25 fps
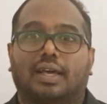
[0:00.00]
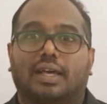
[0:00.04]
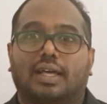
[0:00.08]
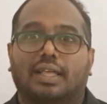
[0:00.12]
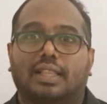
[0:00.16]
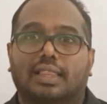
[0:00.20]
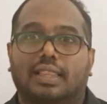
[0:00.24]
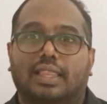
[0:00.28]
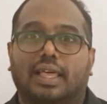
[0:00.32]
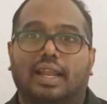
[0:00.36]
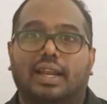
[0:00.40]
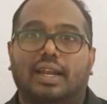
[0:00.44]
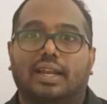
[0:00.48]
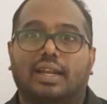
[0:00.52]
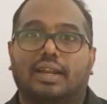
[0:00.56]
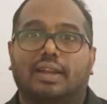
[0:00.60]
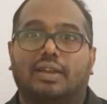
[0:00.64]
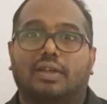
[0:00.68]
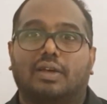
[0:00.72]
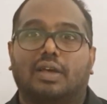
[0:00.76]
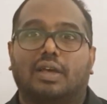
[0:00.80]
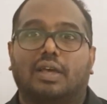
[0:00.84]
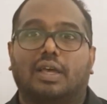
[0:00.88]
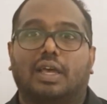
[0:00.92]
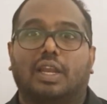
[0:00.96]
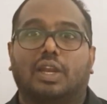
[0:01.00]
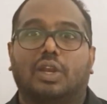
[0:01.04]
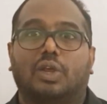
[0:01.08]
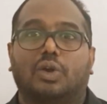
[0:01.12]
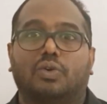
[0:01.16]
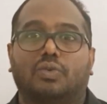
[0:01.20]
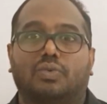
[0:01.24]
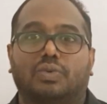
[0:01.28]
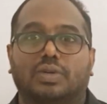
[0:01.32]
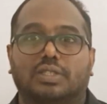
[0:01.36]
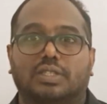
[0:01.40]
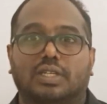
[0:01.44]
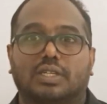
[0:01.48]
then a new
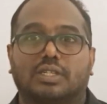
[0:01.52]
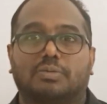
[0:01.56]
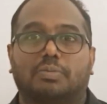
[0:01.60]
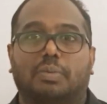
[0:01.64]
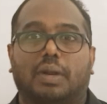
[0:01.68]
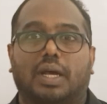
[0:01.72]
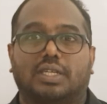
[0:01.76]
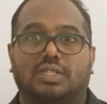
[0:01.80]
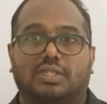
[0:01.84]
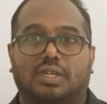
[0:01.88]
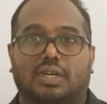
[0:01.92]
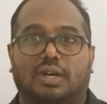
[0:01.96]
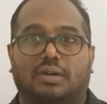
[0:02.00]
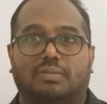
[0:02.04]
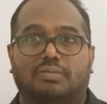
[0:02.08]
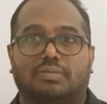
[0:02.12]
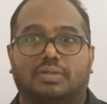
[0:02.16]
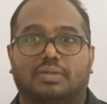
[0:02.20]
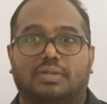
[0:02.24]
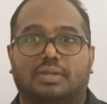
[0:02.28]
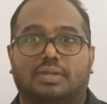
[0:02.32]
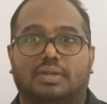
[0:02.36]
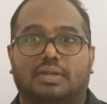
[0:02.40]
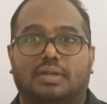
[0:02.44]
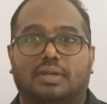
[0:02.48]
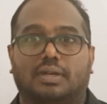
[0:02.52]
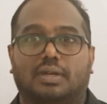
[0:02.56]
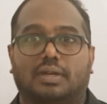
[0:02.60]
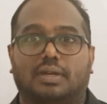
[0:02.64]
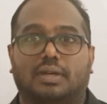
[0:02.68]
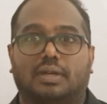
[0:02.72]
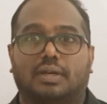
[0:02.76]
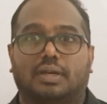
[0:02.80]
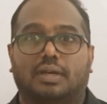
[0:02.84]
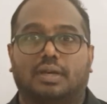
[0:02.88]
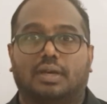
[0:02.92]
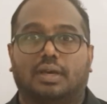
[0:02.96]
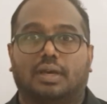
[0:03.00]
physics branch comes.
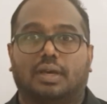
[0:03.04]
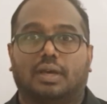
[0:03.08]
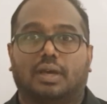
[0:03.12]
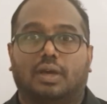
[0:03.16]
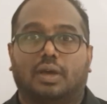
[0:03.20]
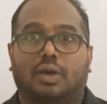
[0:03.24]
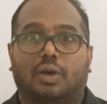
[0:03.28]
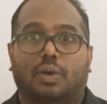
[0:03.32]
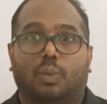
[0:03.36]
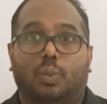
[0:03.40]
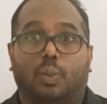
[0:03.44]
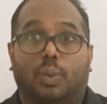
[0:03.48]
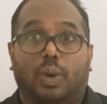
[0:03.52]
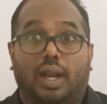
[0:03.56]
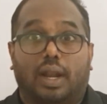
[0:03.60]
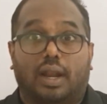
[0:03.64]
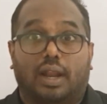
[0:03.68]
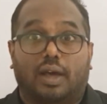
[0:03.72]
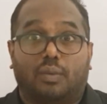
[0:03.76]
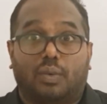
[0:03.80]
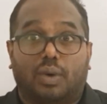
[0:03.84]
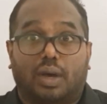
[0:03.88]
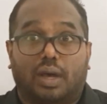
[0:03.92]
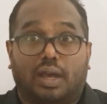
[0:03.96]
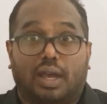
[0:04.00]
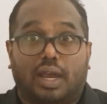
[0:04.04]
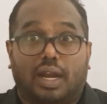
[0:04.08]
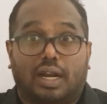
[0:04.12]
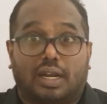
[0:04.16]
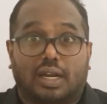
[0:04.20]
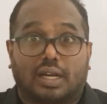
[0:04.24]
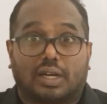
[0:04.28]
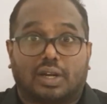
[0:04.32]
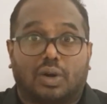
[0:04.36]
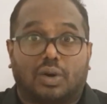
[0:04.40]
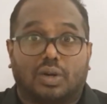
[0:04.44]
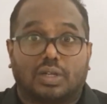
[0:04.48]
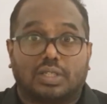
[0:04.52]
Whenever a
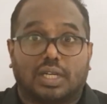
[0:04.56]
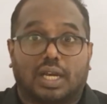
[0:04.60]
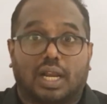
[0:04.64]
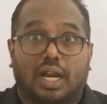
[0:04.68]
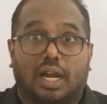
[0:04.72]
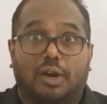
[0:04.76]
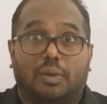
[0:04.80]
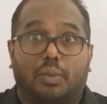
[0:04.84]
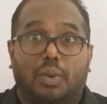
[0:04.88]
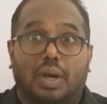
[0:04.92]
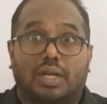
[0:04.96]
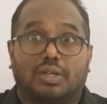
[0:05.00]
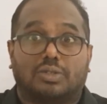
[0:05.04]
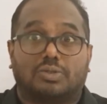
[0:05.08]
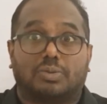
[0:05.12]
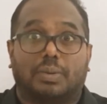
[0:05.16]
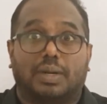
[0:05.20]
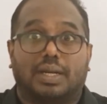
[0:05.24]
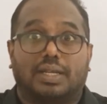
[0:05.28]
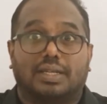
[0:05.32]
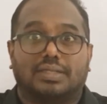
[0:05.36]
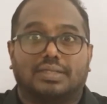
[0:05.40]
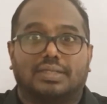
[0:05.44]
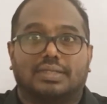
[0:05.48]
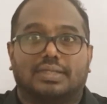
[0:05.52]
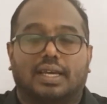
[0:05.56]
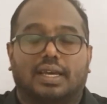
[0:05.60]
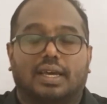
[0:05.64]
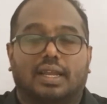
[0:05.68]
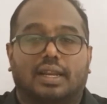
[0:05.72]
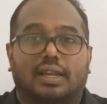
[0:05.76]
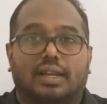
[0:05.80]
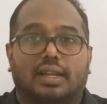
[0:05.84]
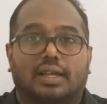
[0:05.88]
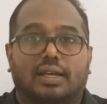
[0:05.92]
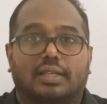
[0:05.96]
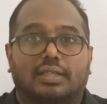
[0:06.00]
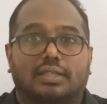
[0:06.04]
technological advancement is there,
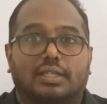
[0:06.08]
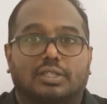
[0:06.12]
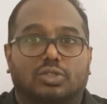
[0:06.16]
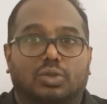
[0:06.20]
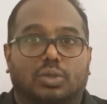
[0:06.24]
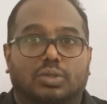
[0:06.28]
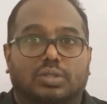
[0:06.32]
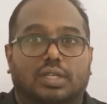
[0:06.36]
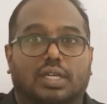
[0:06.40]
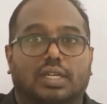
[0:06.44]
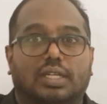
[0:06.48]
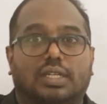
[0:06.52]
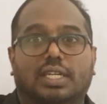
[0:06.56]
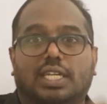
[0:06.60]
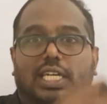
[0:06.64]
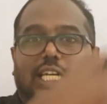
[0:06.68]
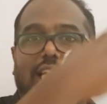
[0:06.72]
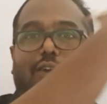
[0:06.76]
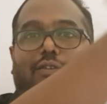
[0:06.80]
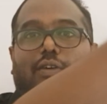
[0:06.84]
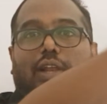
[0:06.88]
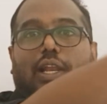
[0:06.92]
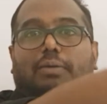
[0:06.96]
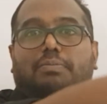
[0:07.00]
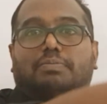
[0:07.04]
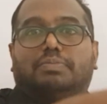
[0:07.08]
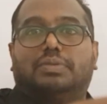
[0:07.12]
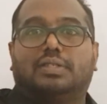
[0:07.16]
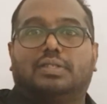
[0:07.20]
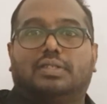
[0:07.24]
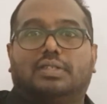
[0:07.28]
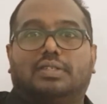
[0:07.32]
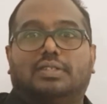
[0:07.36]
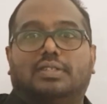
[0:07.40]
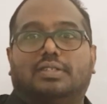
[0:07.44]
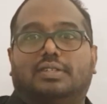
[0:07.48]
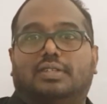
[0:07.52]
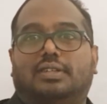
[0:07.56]
the society develops.
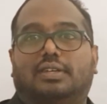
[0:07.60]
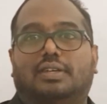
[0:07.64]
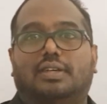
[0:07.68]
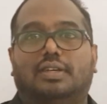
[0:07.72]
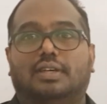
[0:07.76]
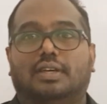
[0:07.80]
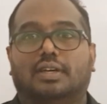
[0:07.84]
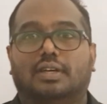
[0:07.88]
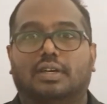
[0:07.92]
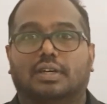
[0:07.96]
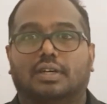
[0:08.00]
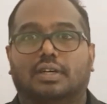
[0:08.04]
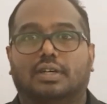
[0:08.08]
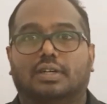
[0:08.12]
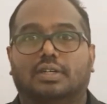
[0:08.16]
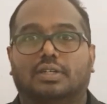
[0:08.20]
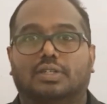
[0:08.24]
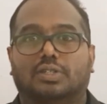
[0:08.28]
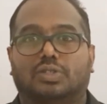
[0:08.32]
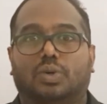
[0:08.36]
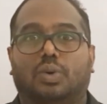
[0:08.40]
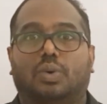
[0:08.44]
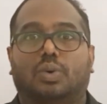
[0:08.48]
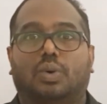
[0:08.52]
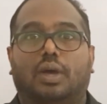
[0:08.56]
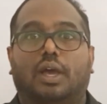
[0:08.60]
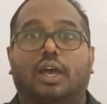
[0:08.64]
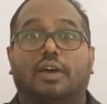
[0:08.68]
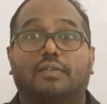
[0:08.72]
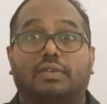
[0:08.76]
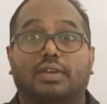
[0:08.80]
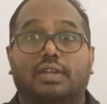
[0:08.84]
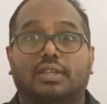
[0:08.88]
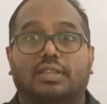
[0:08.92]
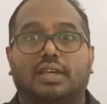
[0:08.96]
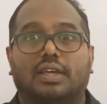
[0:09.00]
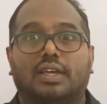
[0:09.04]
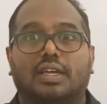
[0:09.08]
So
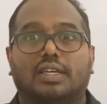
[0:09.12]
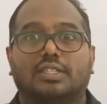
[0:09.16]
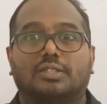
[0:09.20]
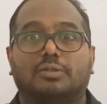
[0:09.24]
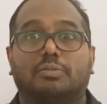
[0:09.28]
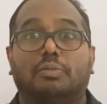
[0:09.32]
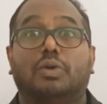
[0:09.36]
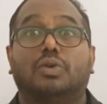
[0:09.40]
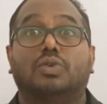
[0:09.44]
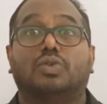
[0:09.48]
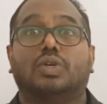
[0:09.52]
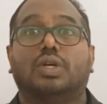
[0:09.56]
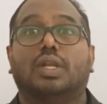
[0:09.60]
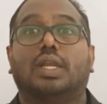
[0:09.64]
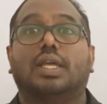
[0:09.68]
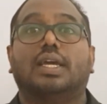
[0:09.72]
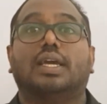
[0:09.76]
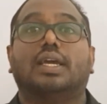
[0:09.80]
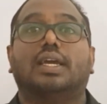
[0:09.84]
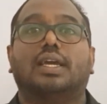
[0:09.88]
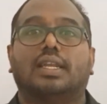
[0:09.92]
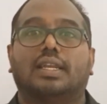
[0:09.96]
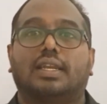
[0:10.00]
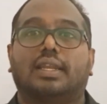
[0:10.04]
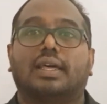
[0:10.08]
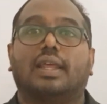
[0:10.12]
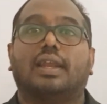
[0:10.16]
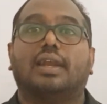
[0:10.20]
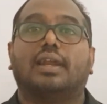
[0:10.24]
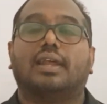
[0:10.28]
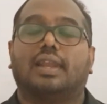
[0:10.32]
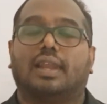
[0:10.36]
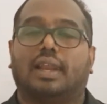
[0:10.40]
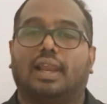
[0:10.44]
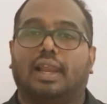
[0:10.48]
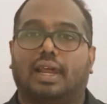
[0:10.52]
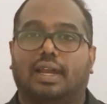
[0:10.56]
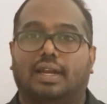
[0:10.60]
everything is mutually
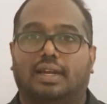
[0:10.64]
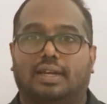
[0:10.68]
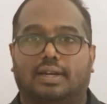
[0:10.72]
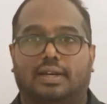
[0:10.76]
interrelated.